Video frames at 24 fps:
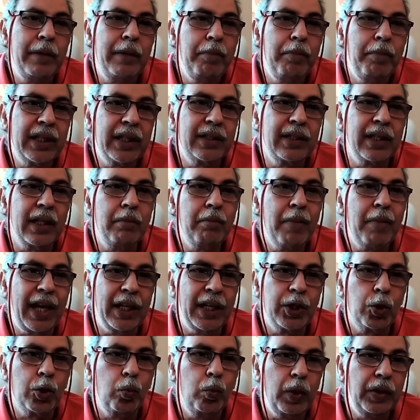mix and
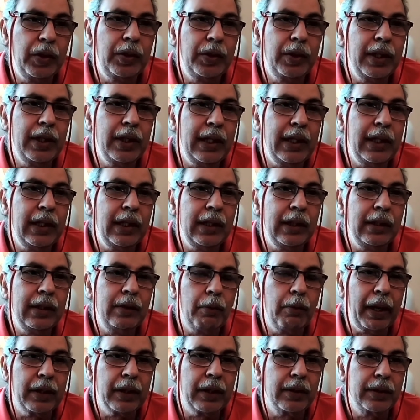match with the
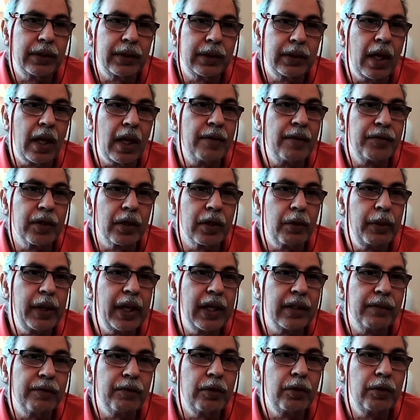director staffs, the
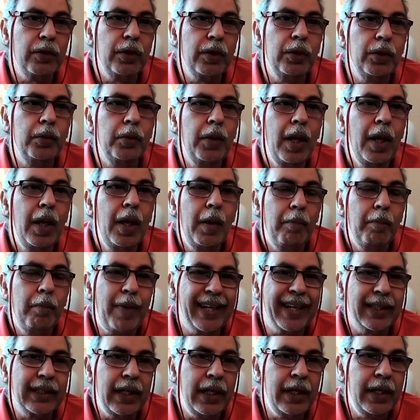creative crew
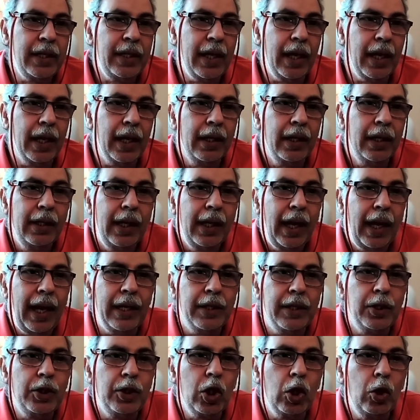back in India,
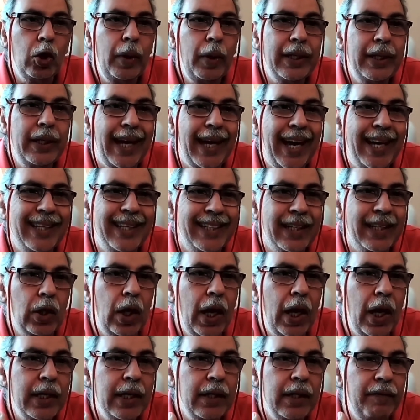and do it as a
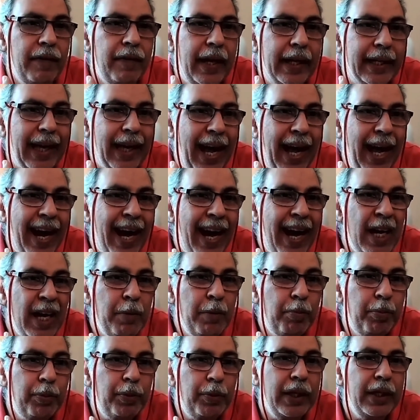kind of like
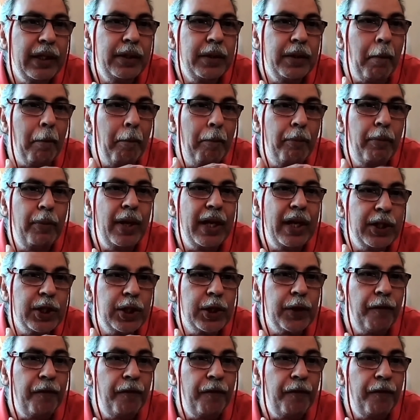hybrid bridge